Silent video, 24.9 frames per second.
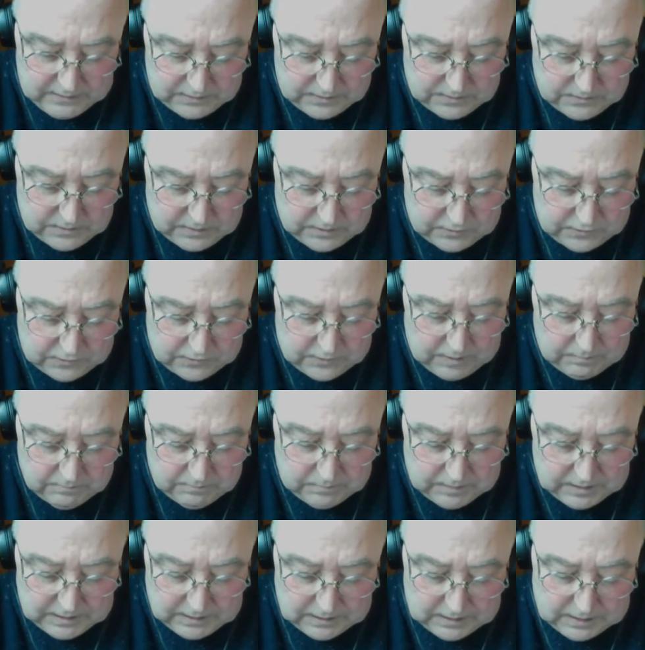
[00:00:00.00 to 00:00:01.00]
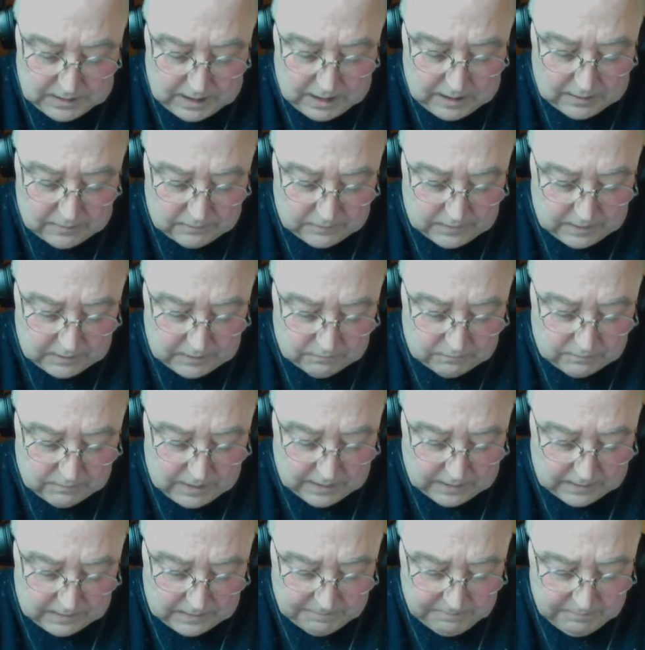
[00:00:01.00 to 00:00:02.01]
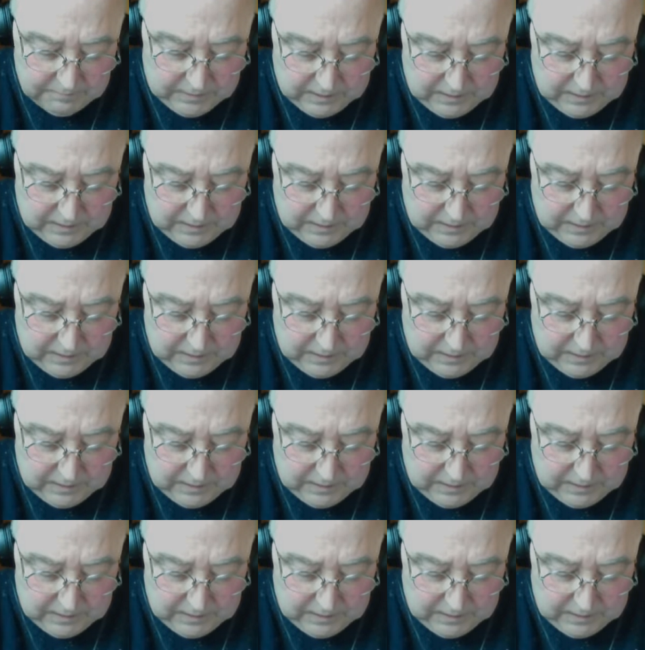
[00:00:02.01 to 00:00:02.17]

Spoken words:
to a trembling, cowering wreck.